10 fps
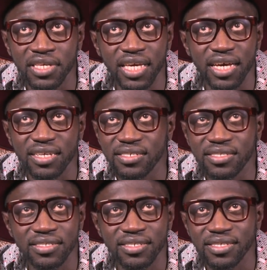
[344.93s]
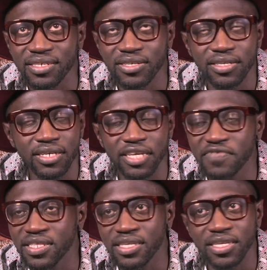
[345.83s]
yeah, just
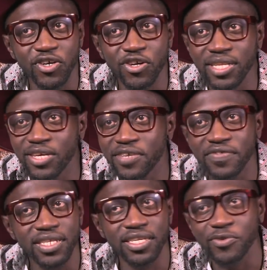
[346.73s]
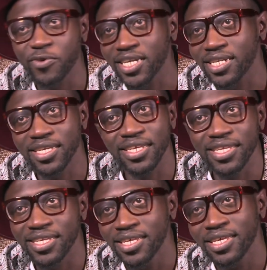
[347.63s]
everything, all, everything in one.
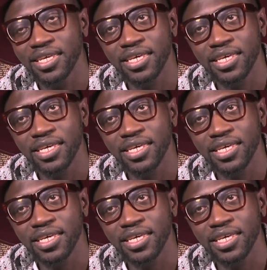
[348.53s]
Wow.